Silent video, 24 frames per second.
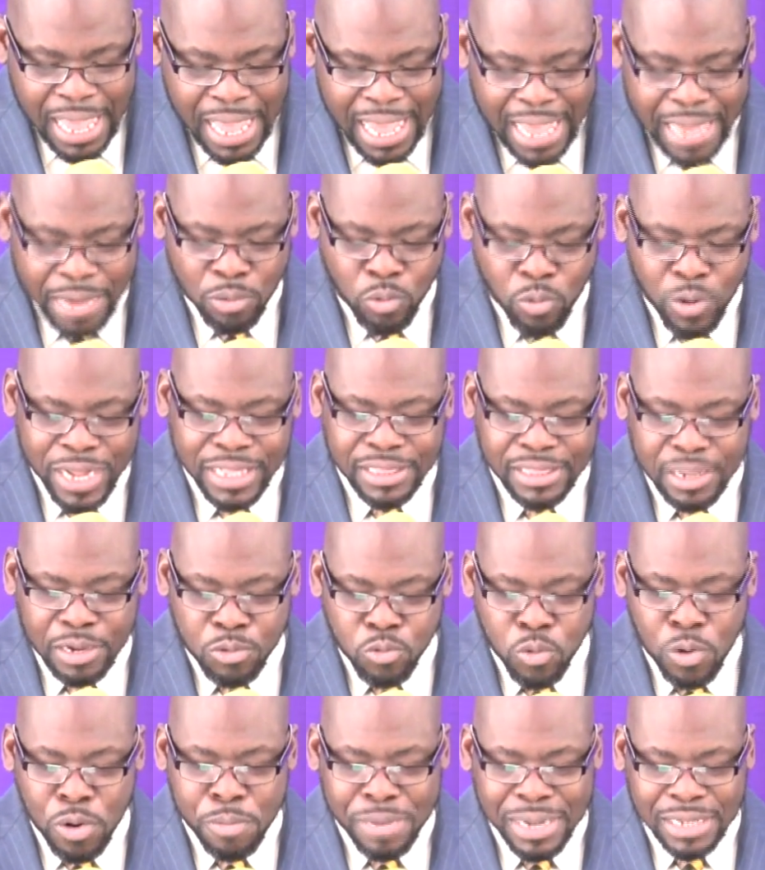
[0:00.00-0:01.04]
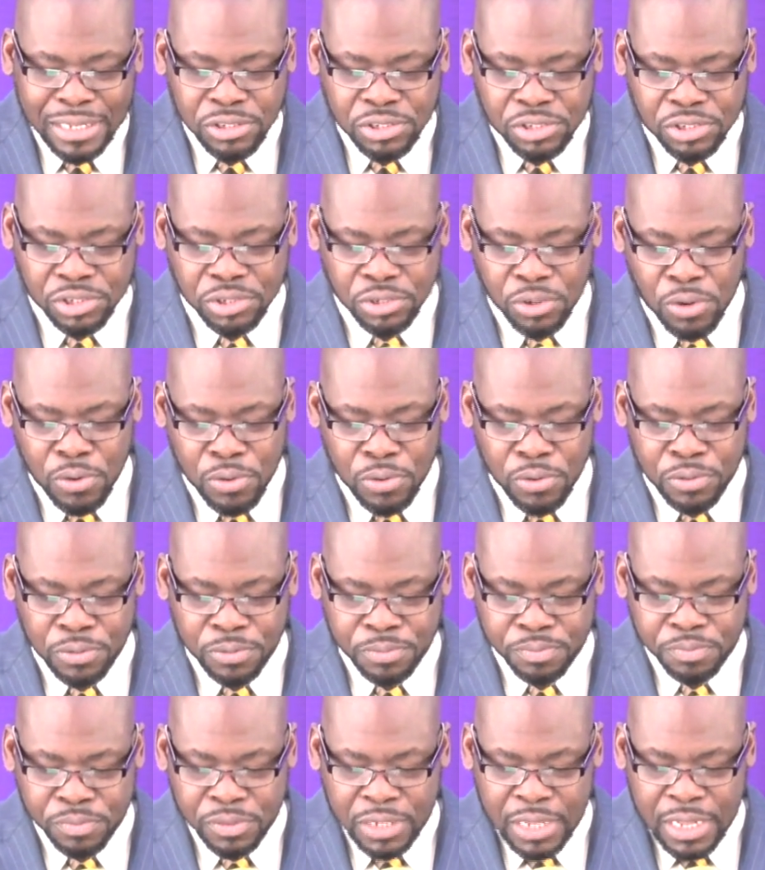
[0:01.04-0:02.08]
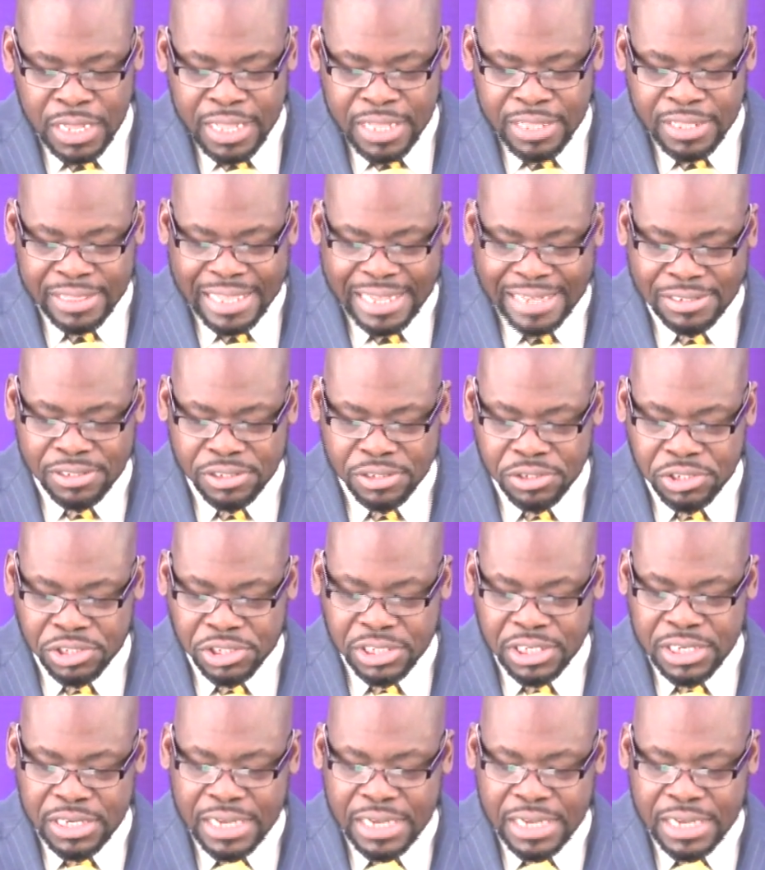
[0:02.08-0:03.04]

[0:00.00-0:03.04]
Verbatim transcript: And when the woman saw that she